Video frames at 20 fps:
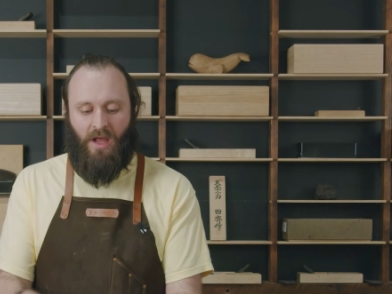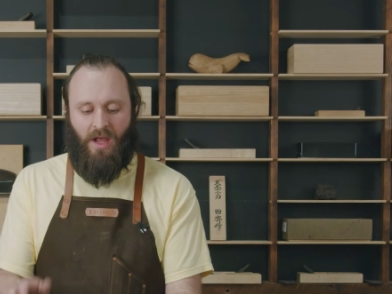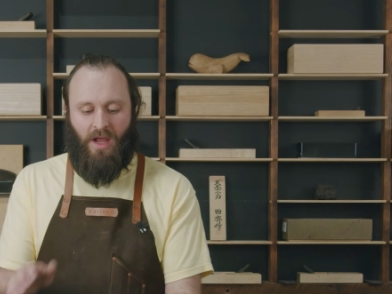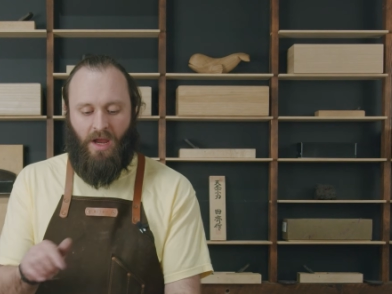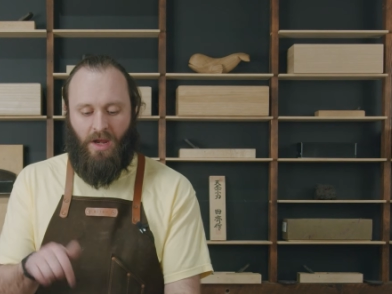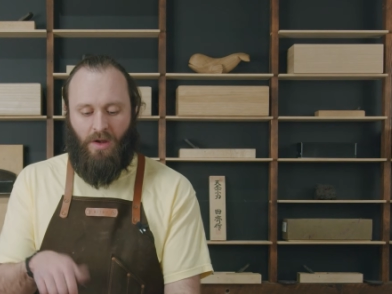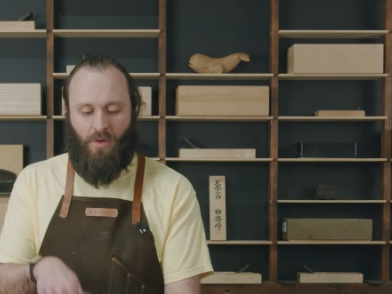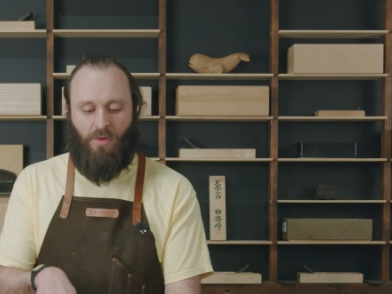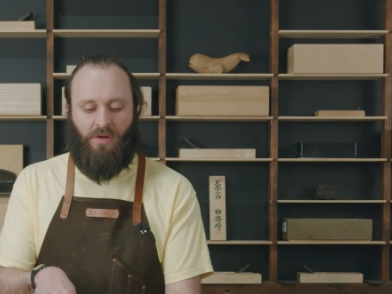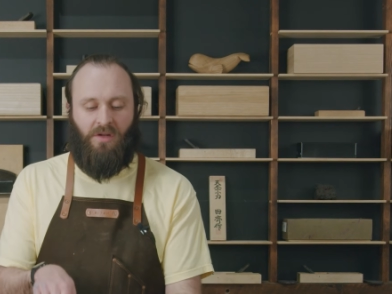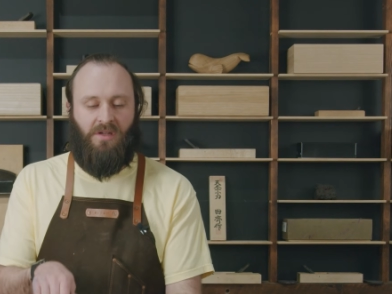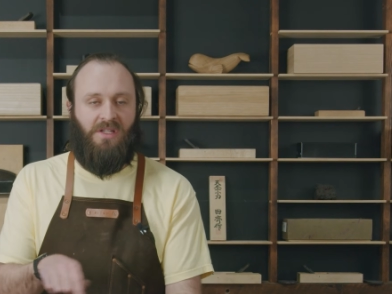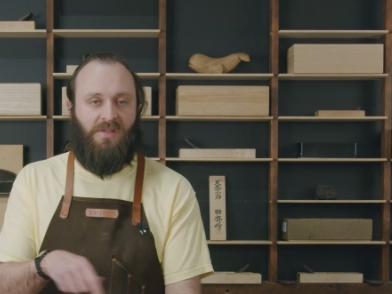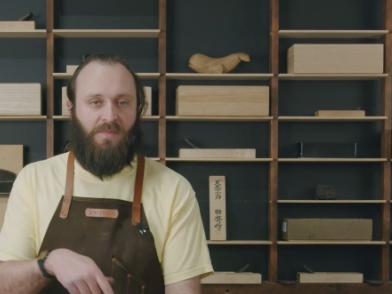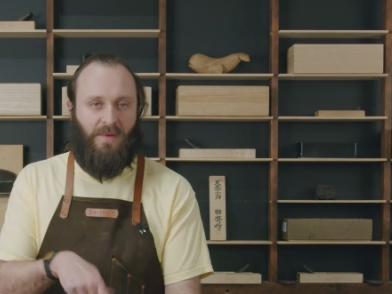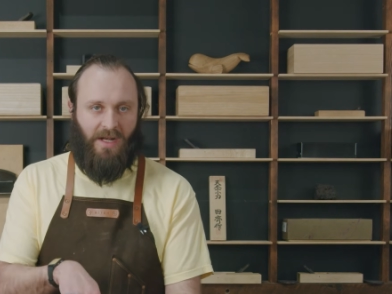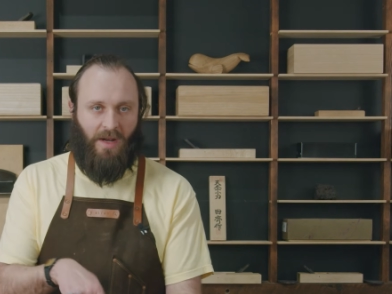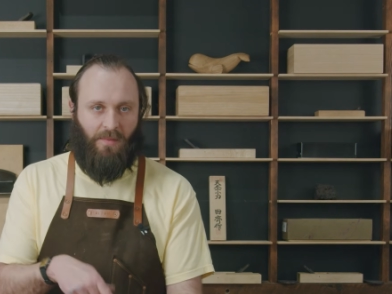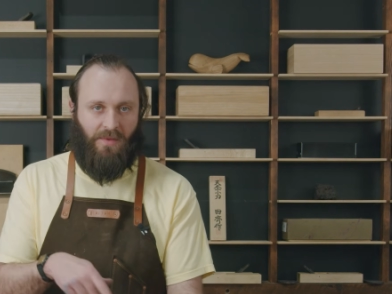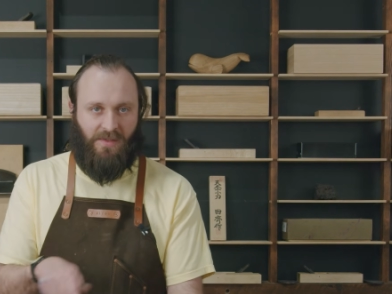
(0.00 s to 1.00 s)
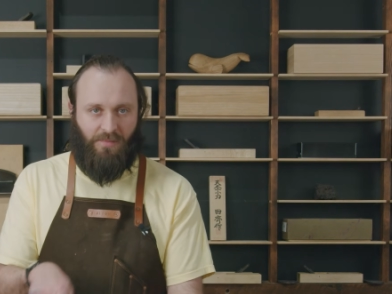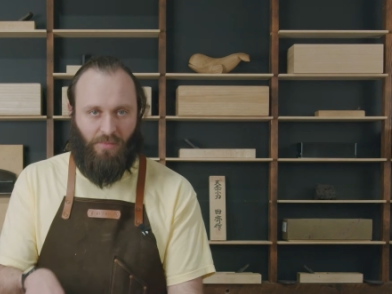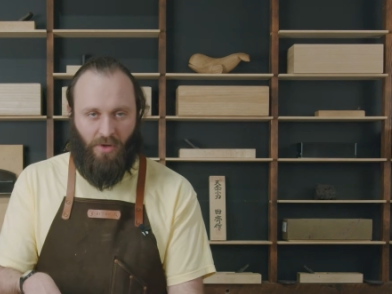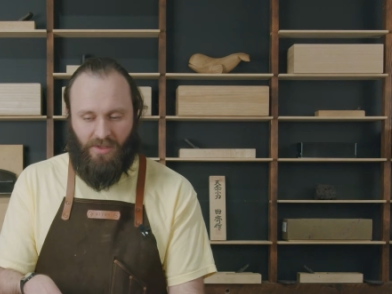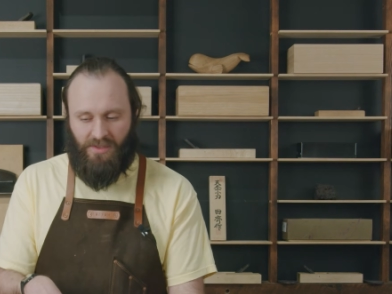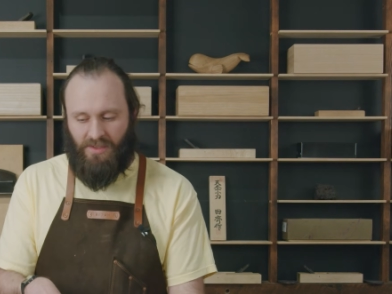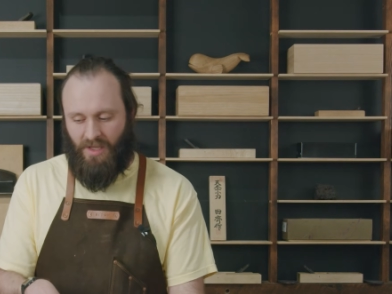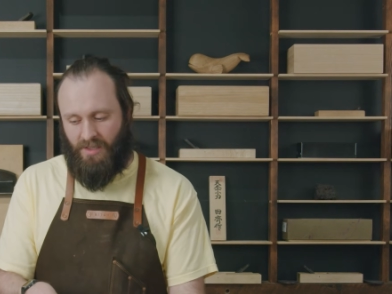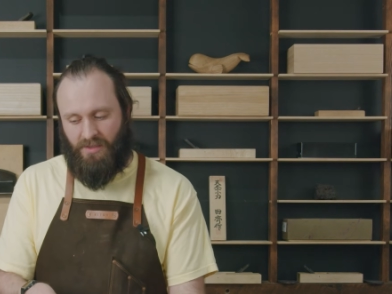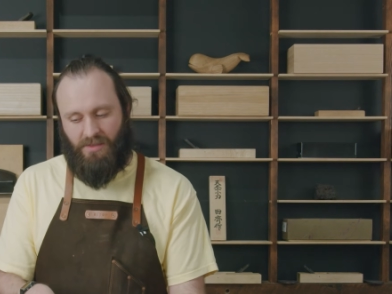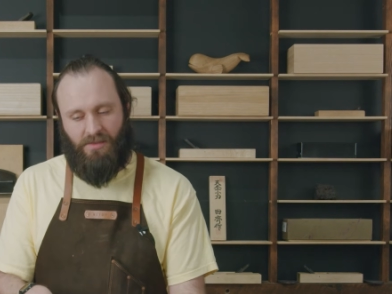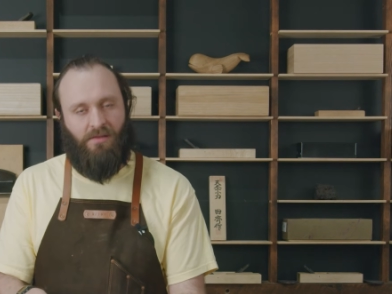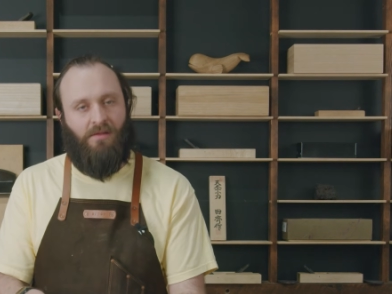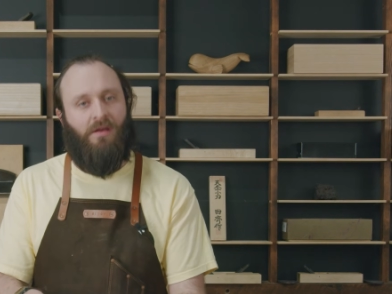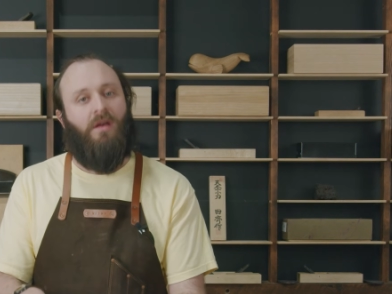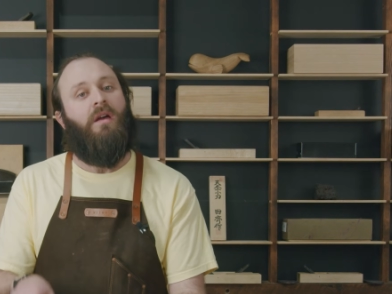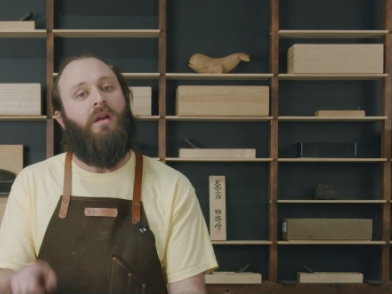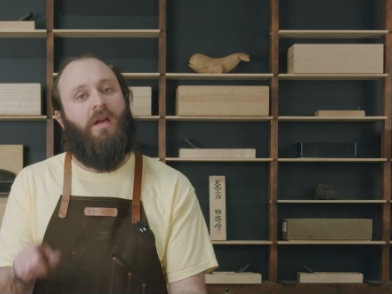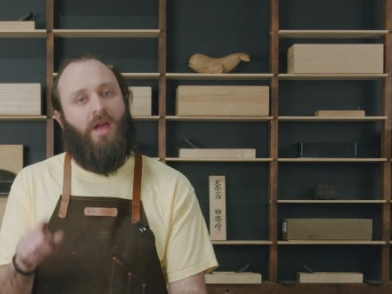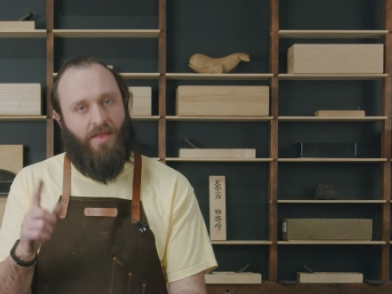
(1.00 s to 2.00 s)
in order to speed up this process.
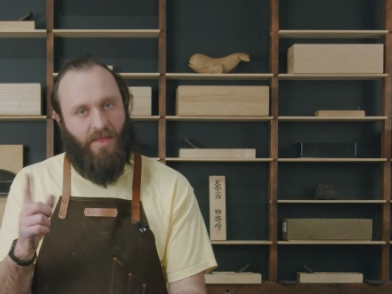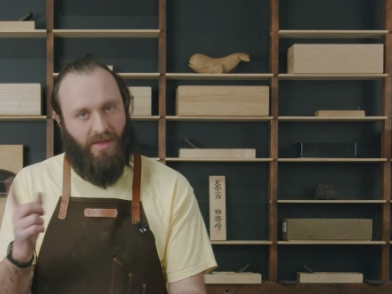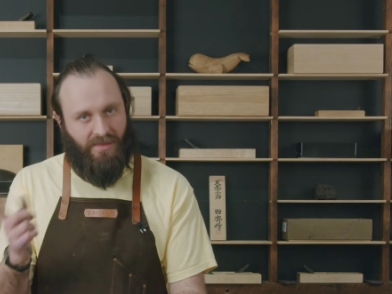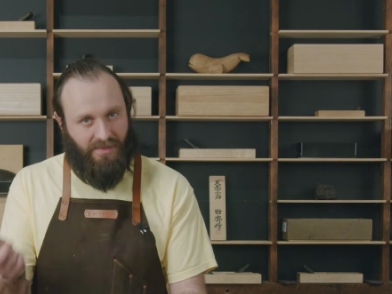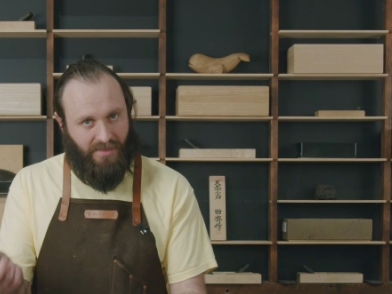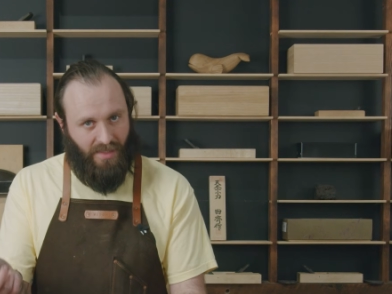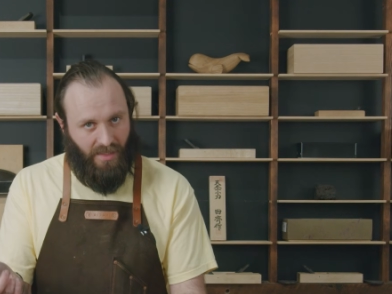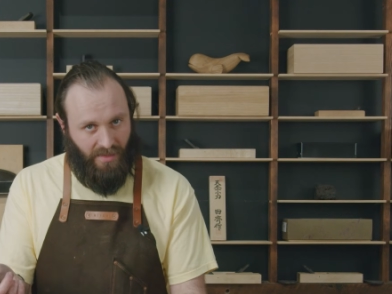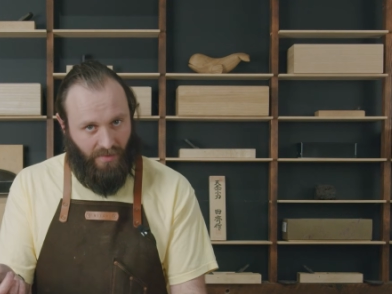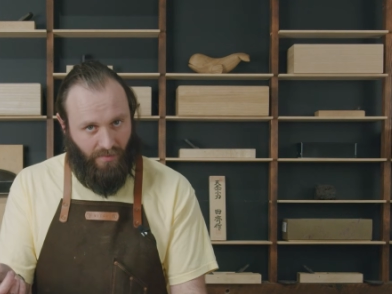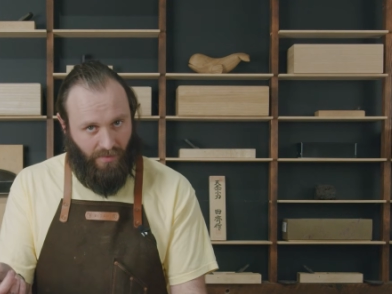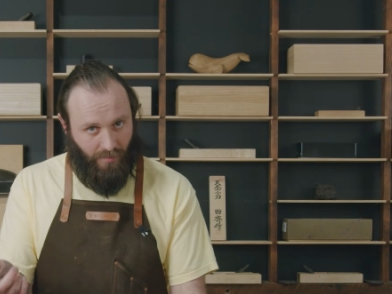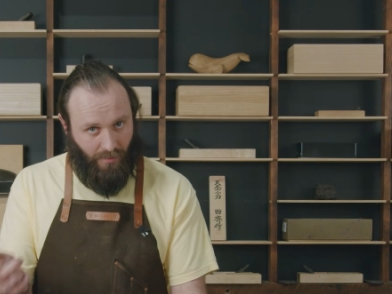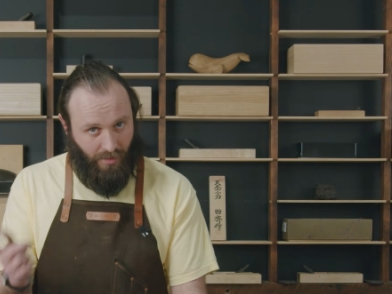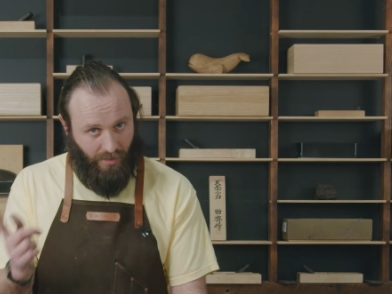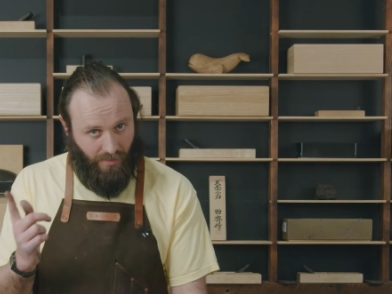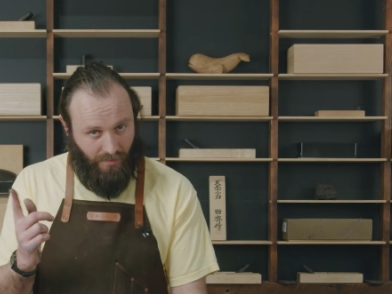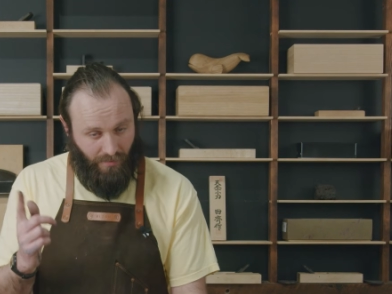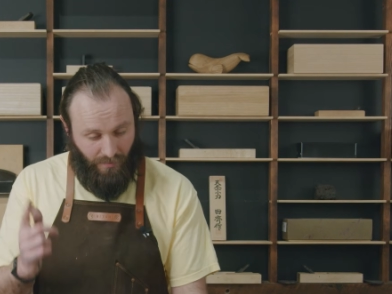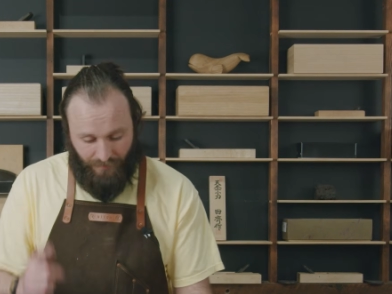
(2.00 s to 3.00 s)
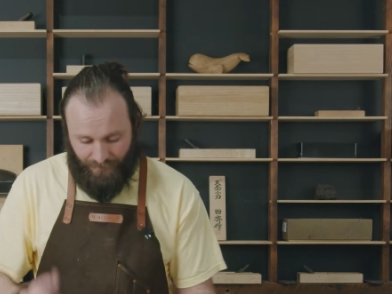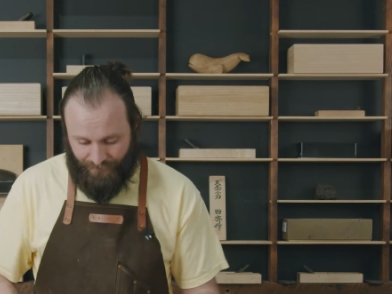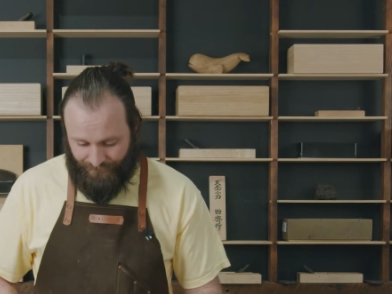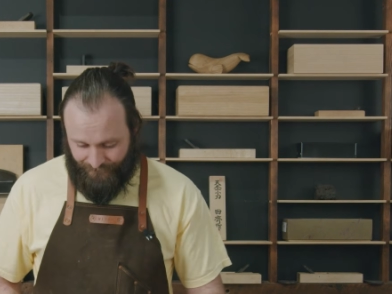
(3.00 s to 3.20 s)
And that's exactly what I'm going to do.